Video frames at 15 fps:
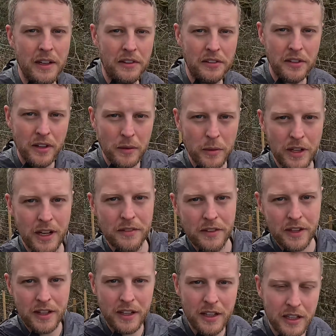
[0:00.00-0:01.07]
Next up we have
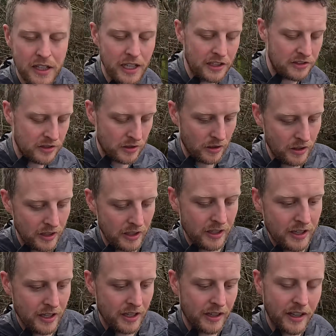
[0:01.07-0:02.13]
the gear category,
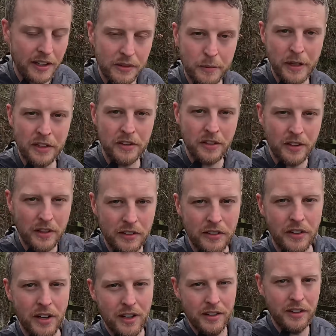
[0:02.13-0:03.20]
and as mentioned at the
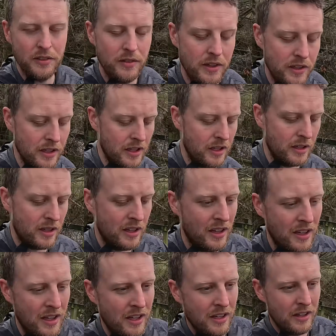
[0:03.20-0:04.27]
start of this video,
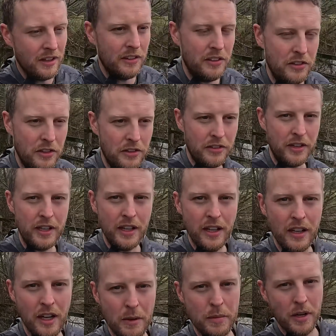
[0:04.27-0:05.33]
this is just the
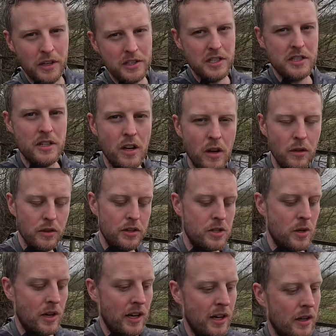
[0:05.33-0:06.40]
gear that I purchased on the
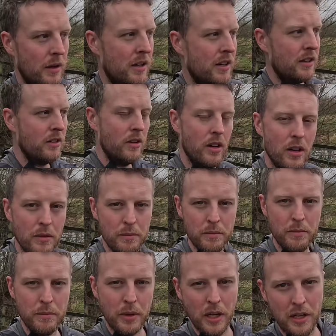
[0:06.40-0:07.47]
trail, not
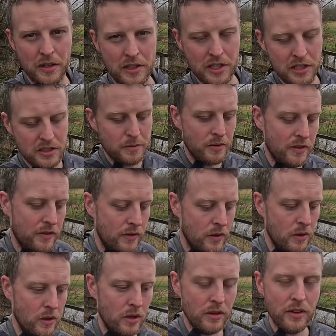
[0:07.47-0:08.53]
purchased
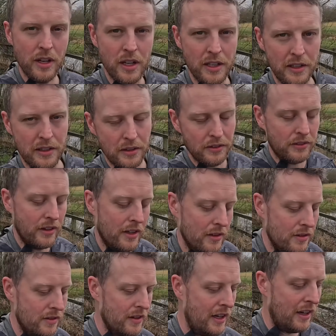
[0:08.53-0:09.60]
before the hike itself.